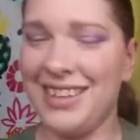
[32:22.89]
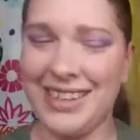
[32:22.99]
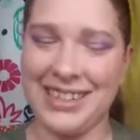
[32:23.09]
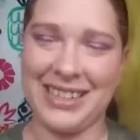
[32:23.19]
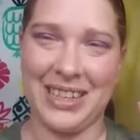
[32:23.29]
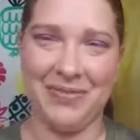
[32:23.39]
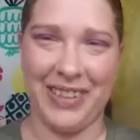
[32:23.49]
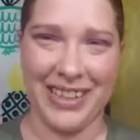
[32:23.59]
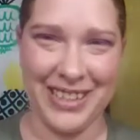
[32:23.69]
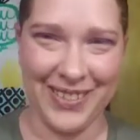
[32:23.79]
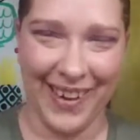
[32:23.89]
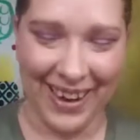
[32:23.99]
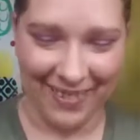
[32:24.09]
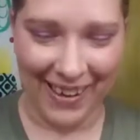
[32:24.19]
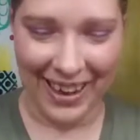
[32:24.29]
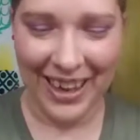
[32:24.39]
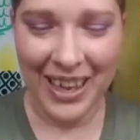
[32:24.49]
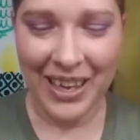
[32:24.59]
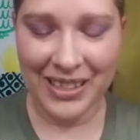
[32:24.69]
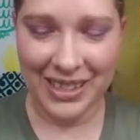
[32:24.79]
This is going to be a train wreck.
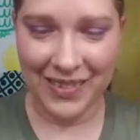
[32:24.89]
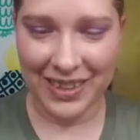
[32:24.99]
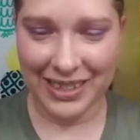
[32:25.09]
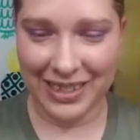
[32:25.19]
So this